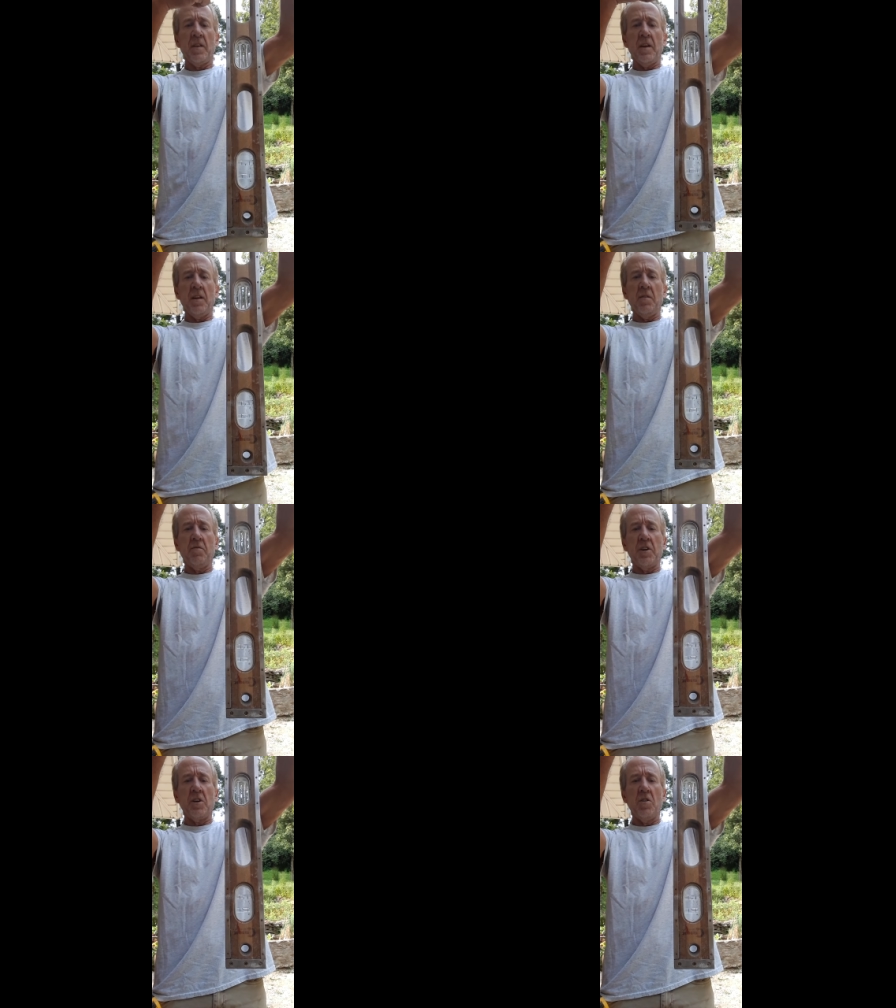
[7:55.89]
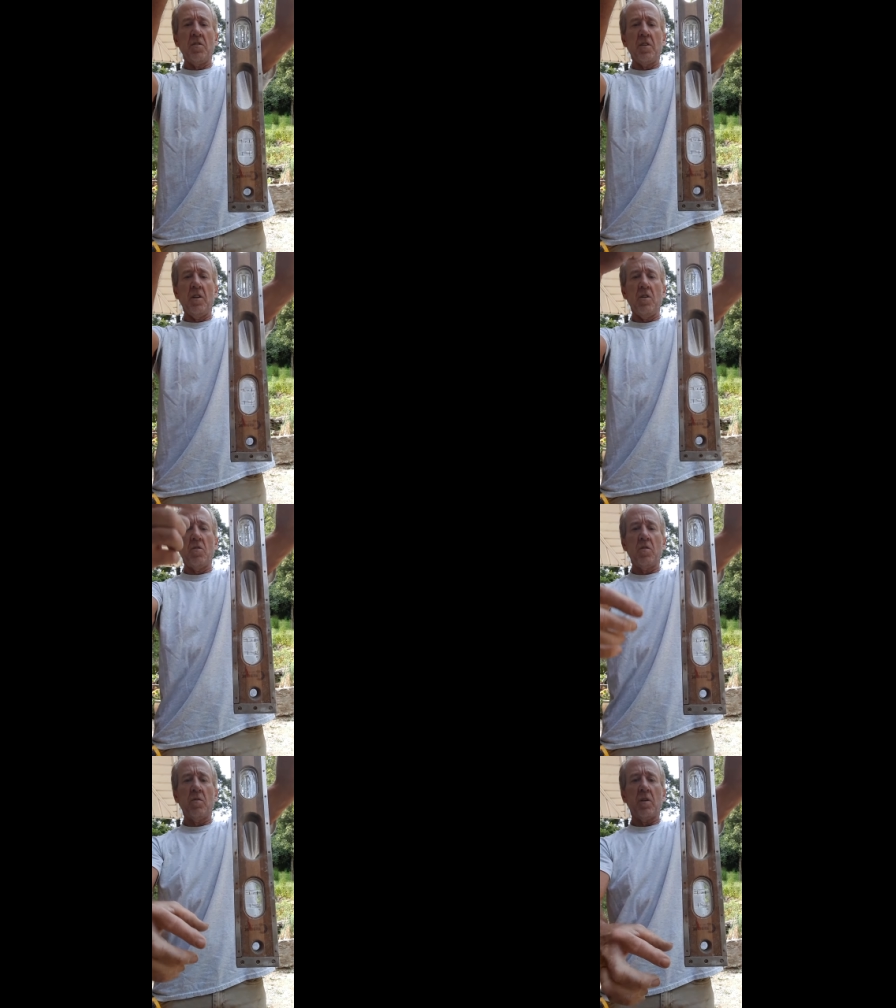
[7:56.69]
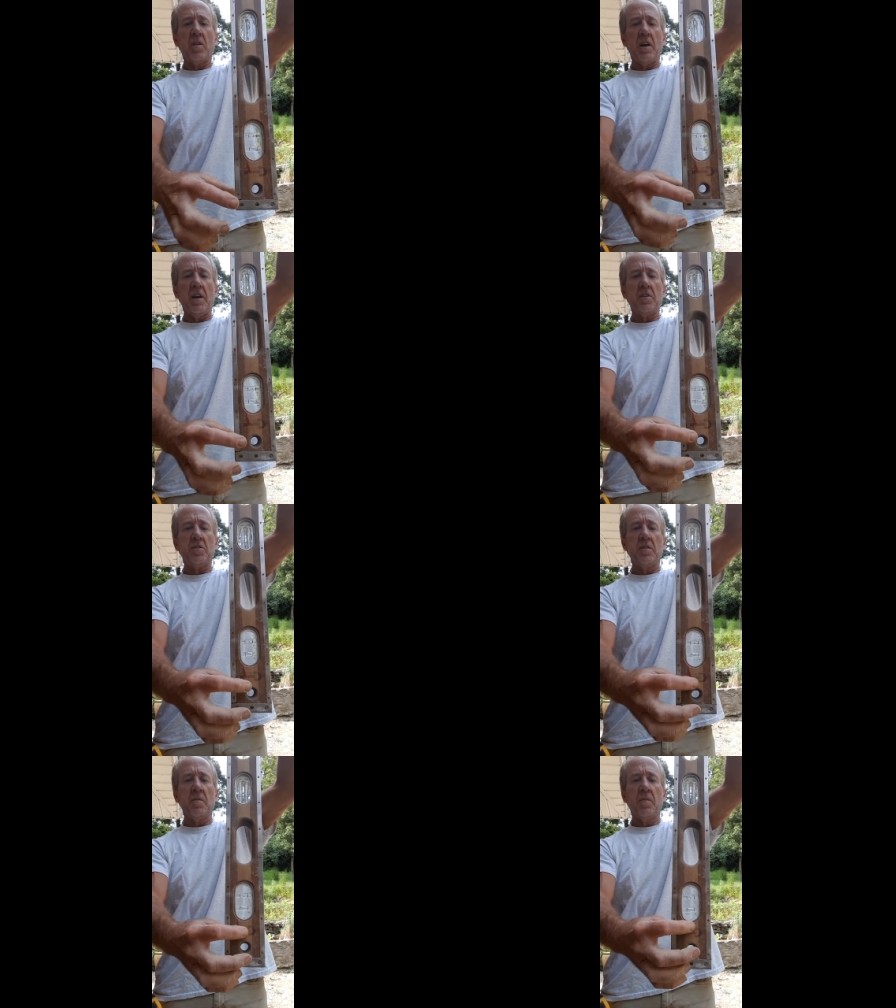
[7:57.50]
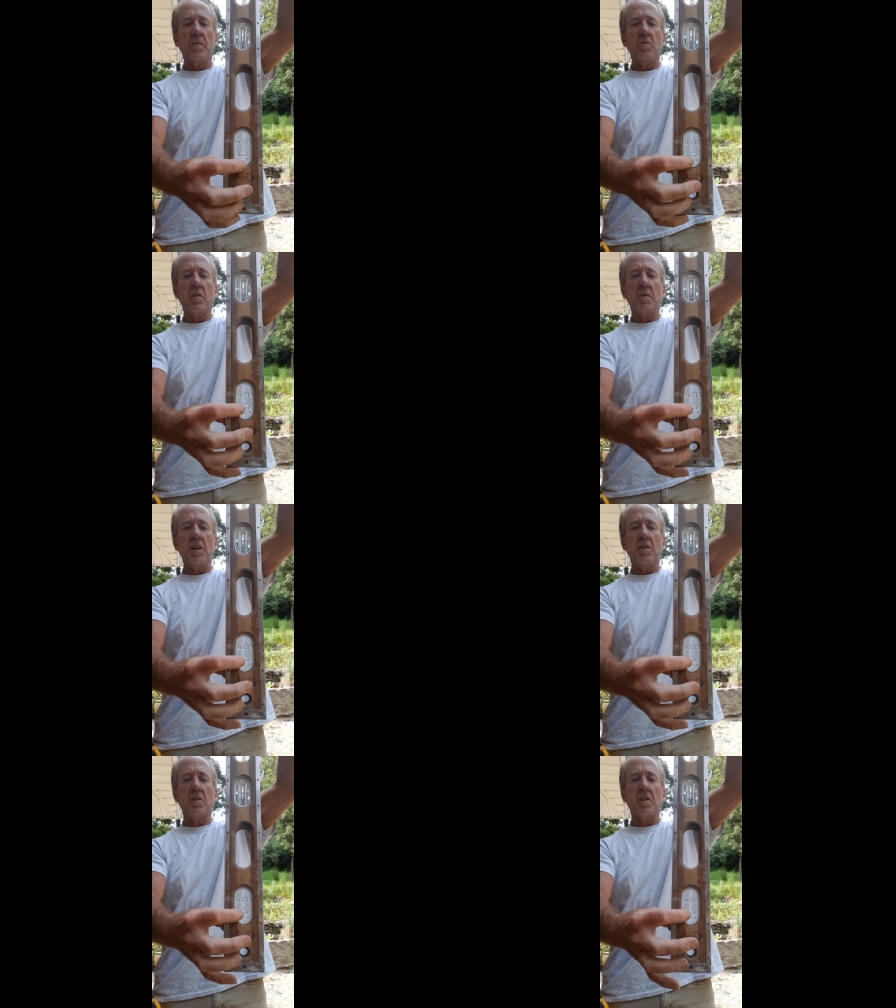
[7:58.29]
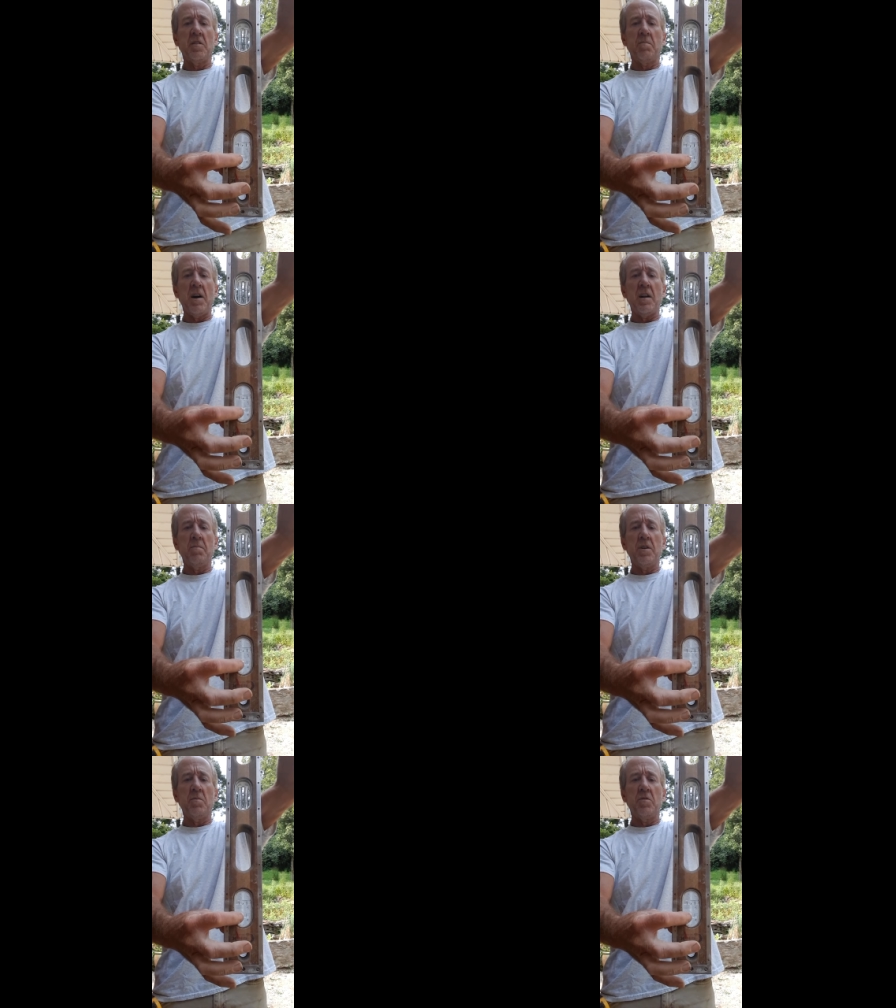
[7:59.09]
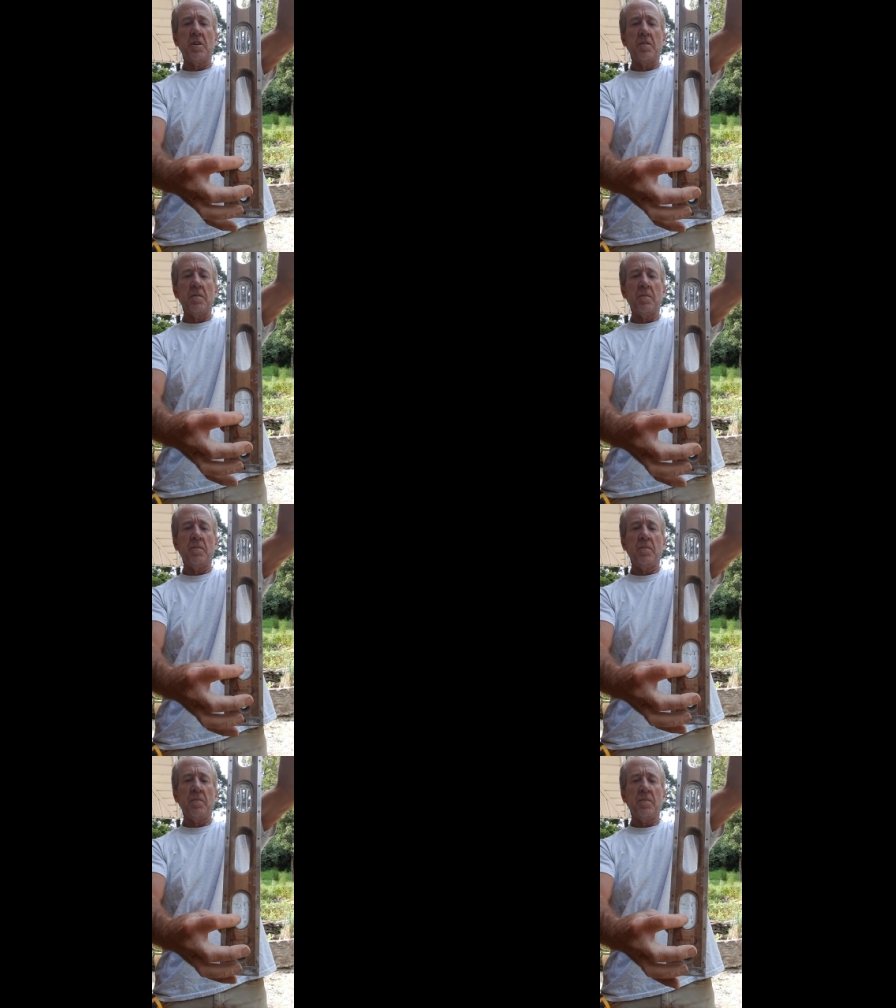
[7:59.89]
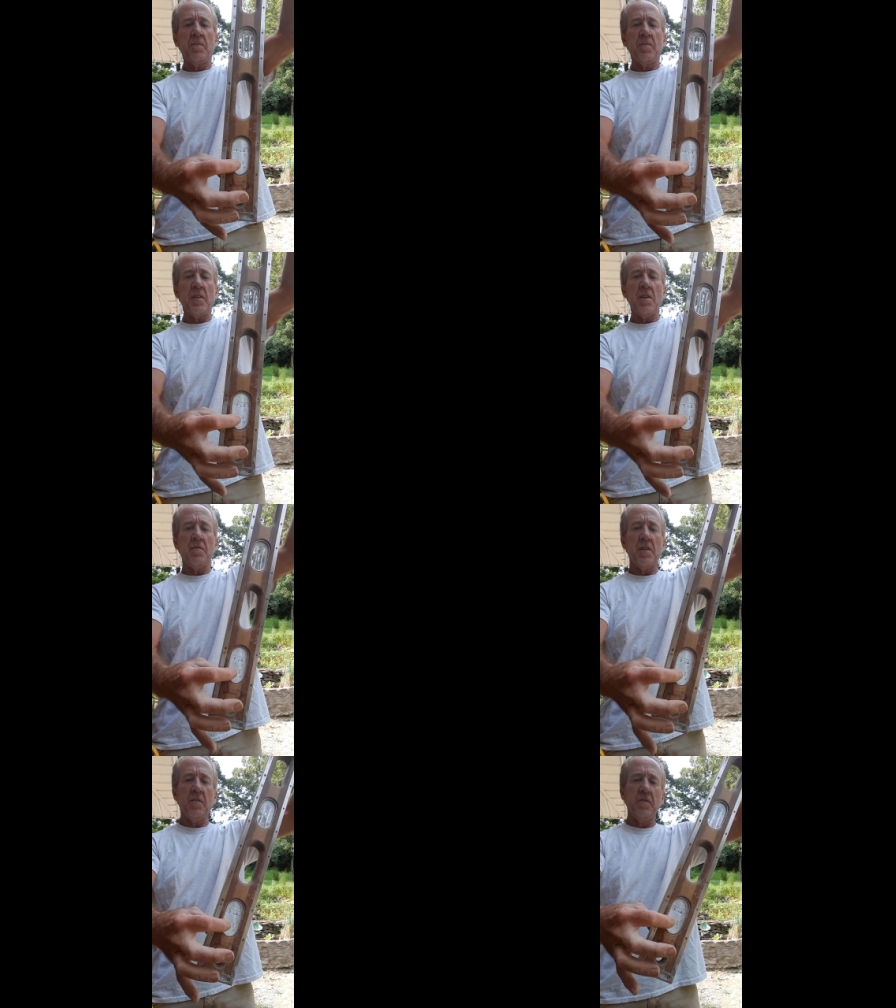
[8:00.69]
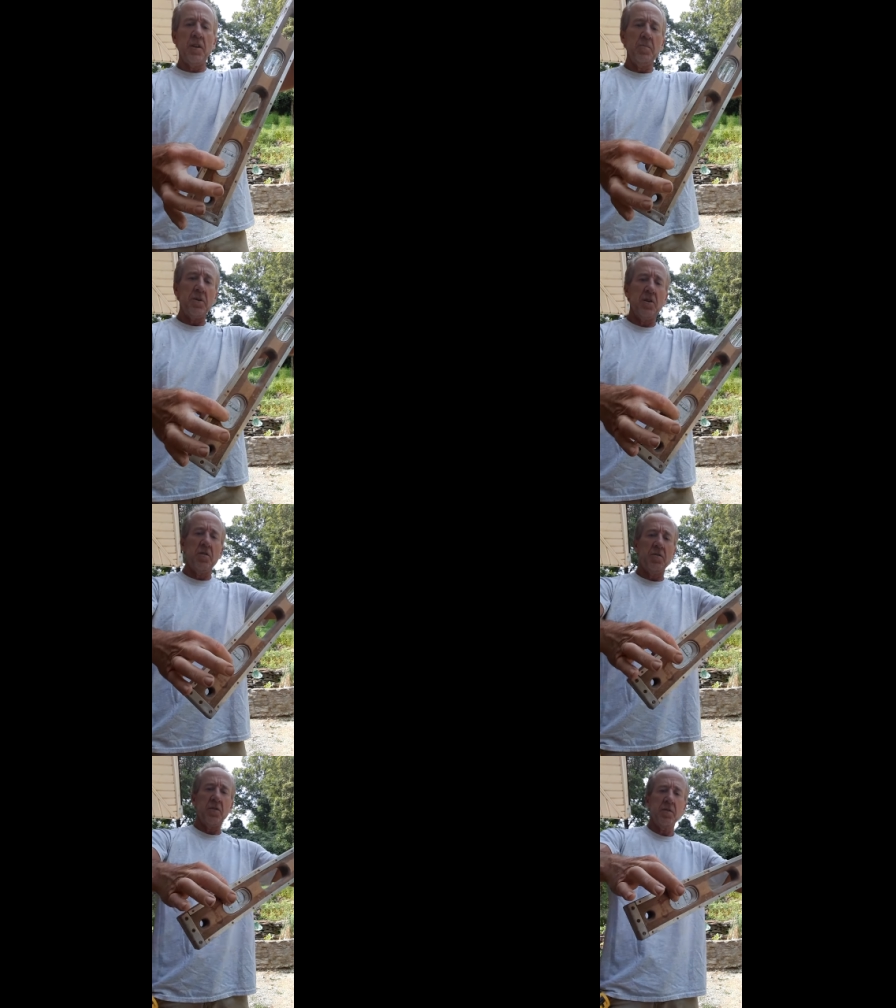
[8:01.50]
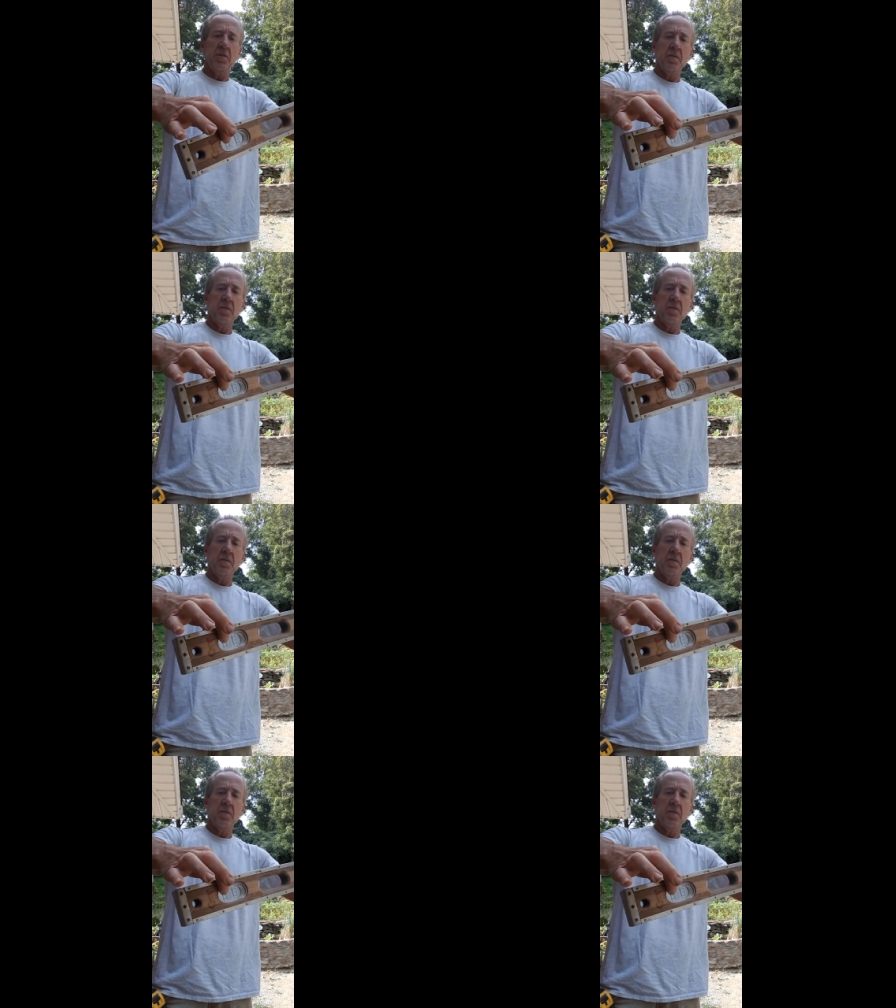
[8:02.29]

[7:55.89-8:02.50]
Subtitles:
And then if we go to the lower glass, we'd be looking at the bottom bubble here. Now if I flip it over,